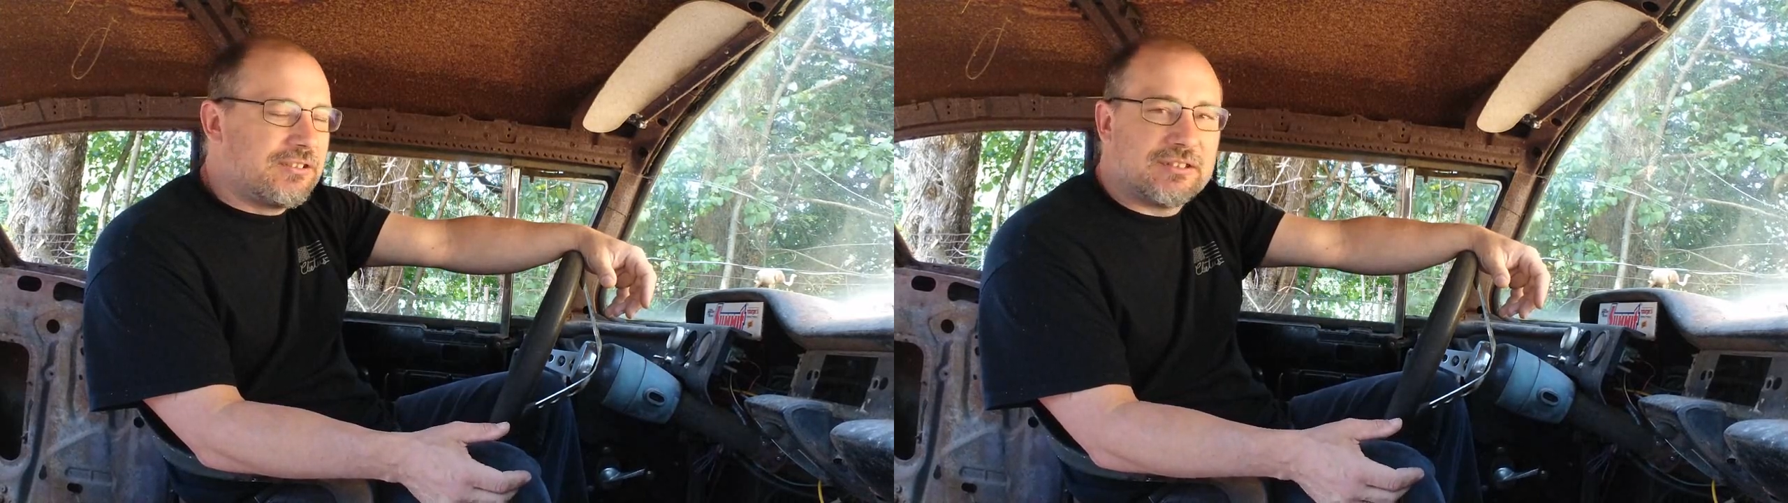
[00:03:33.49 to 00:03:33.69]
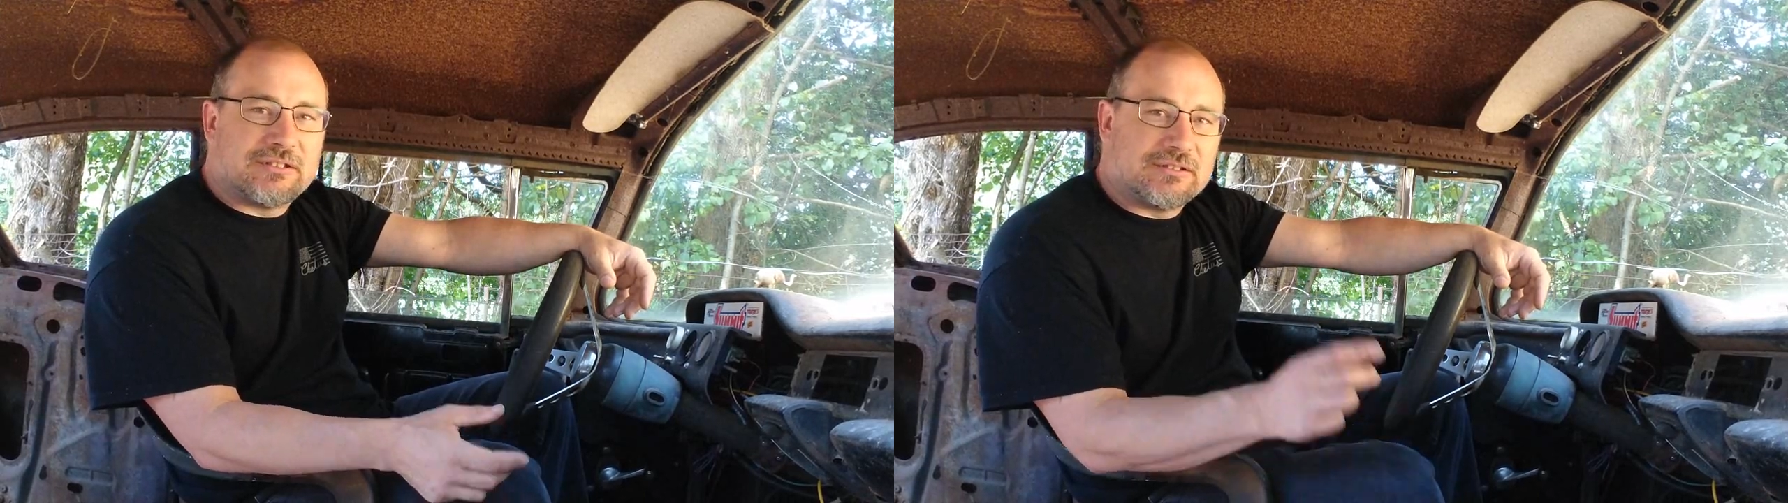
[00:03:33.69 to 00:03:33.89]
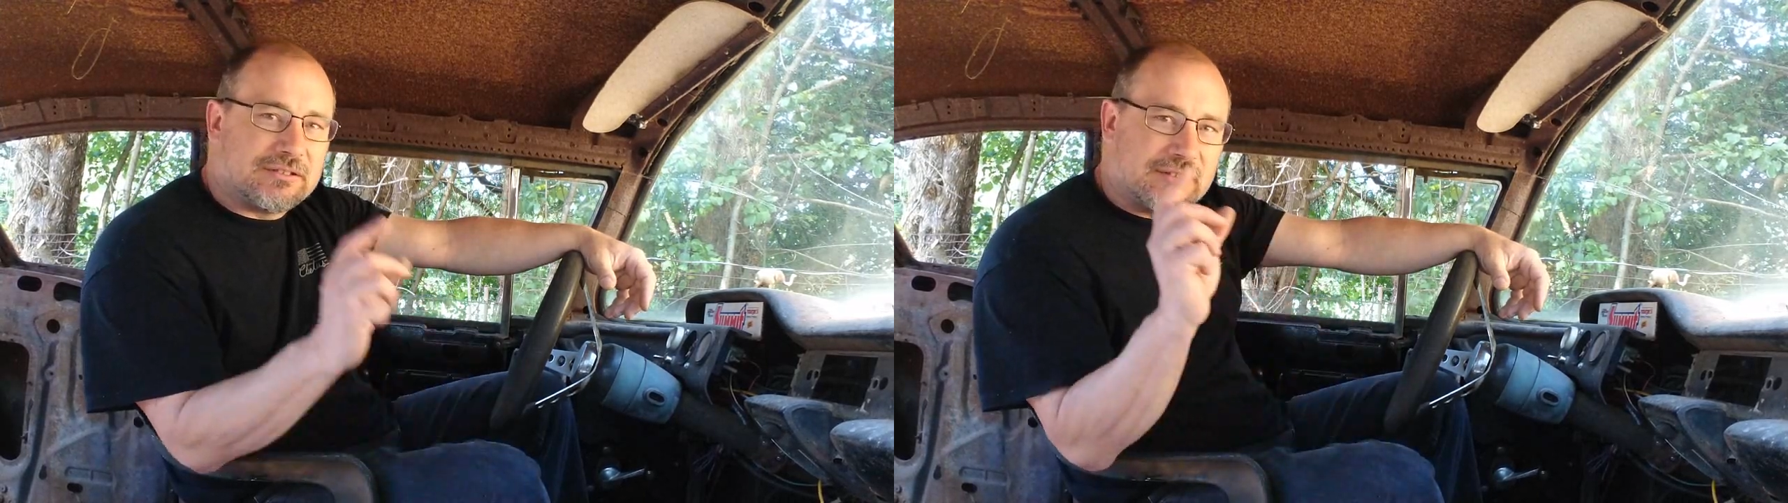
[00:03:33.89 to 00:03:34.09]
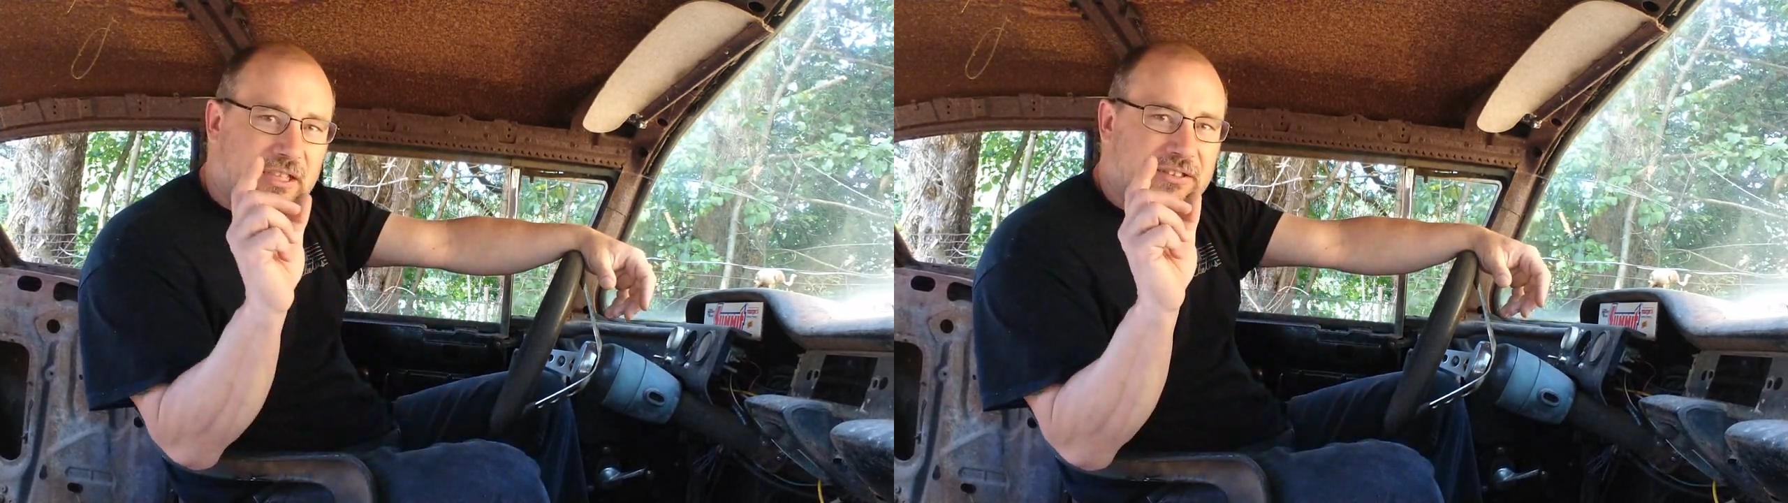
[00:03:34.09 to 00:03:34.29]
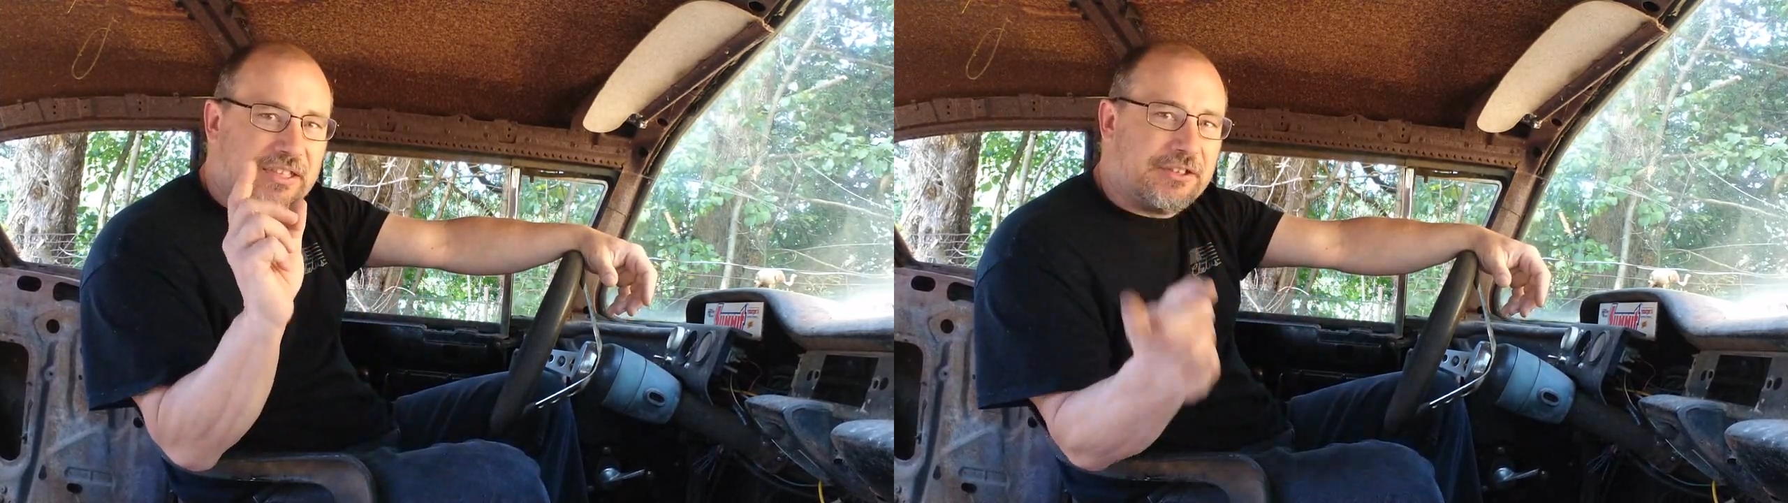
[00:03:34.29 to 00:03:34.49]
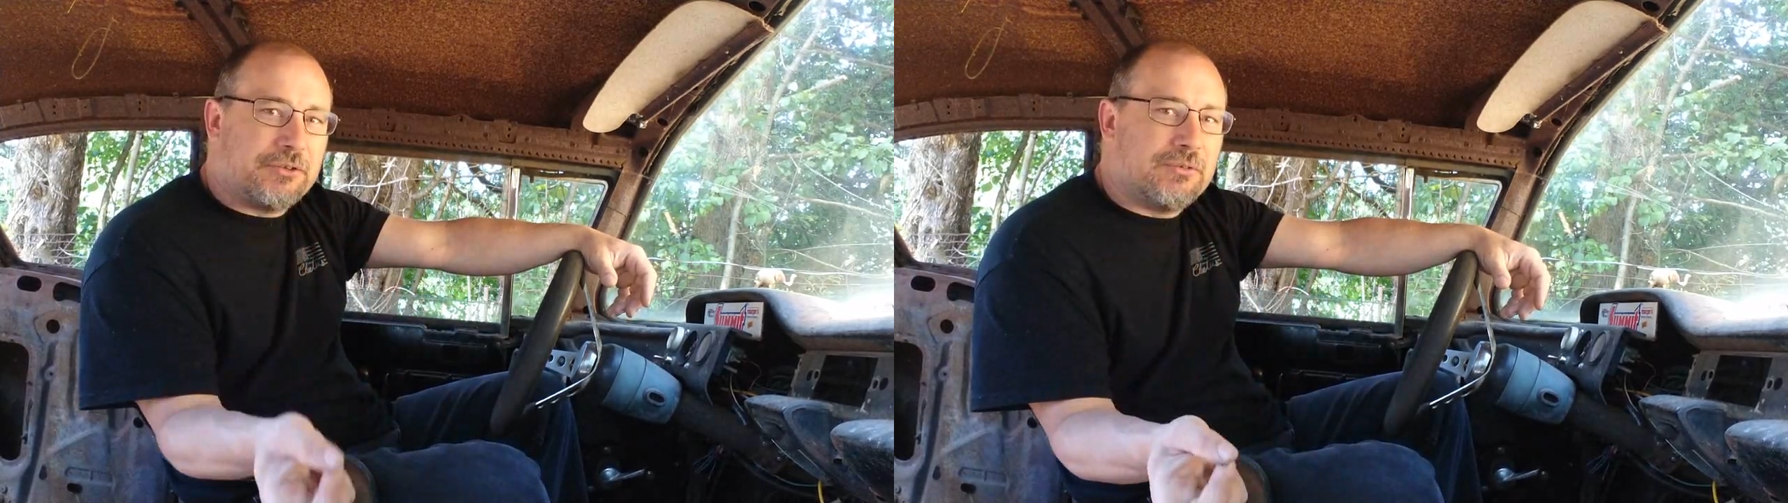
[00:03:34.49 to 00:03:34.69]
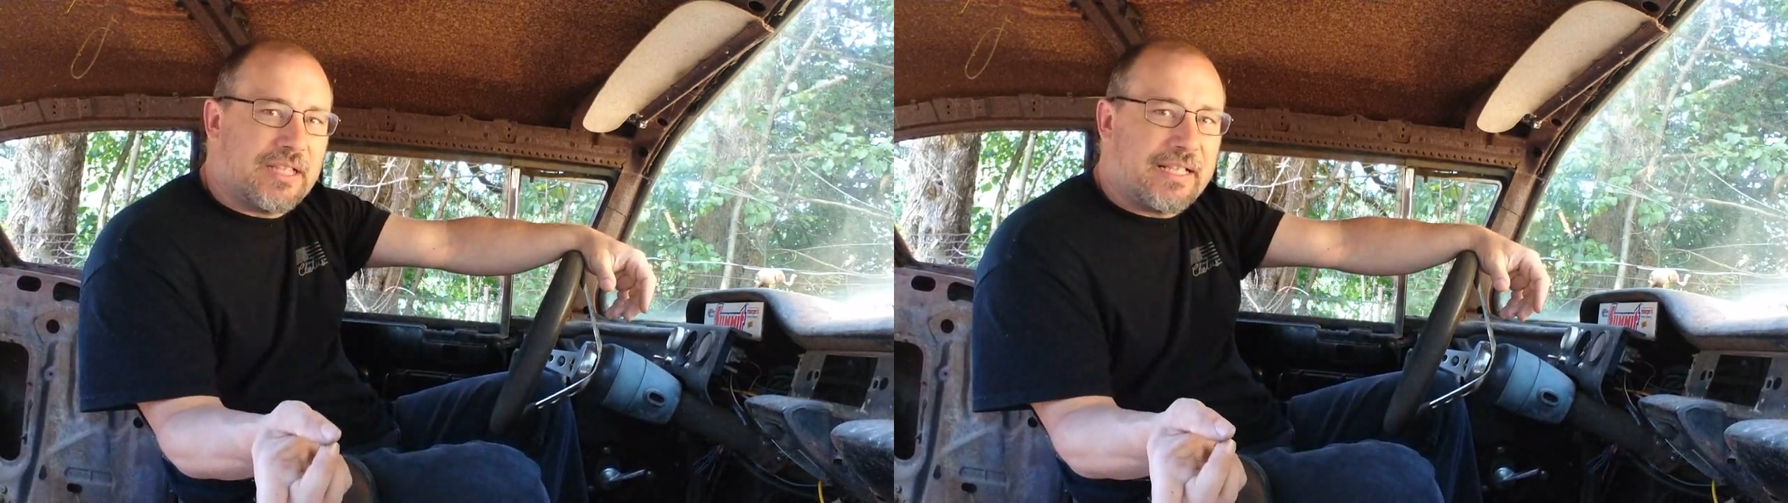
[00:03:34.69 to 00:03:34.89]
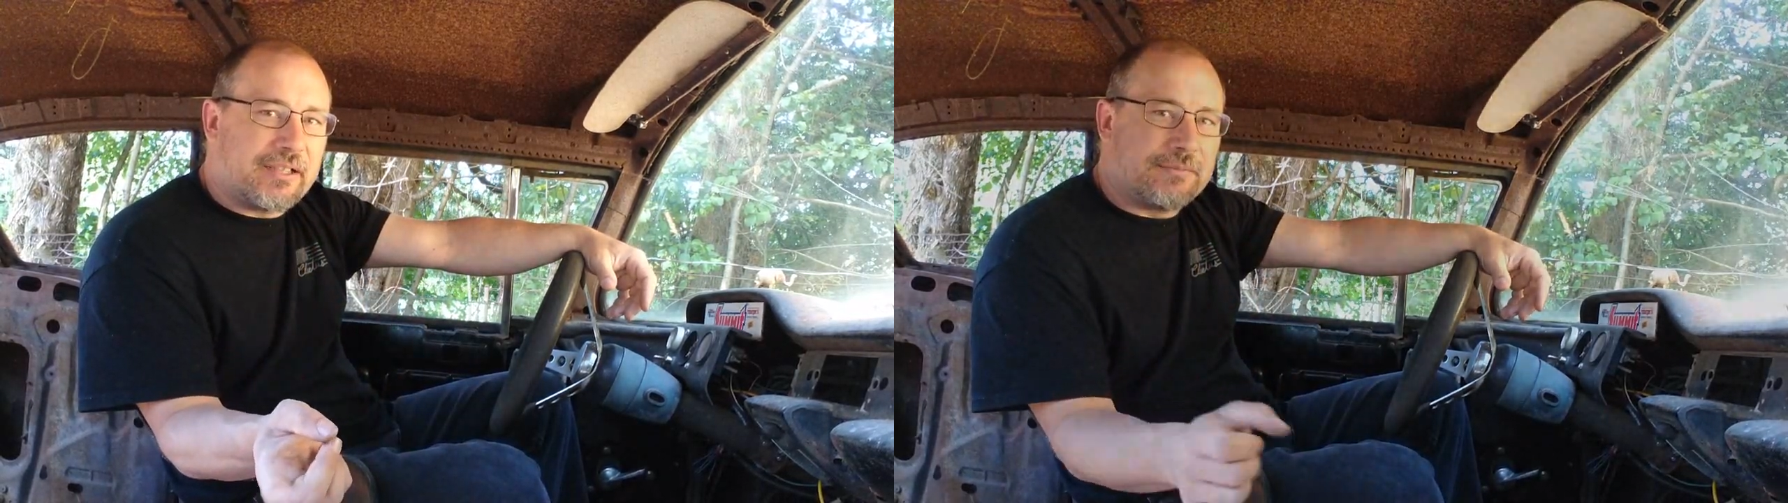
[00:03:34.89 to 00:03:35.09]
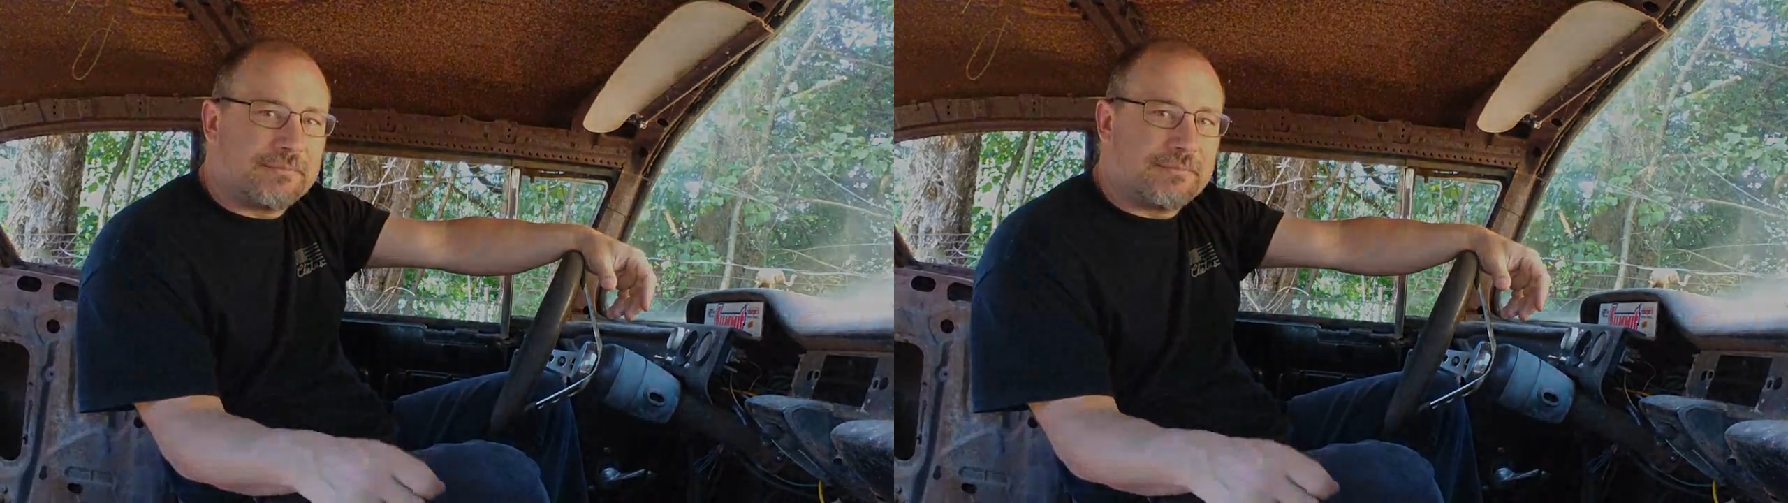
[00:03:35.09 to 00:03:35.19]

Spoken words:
and I'll see you later.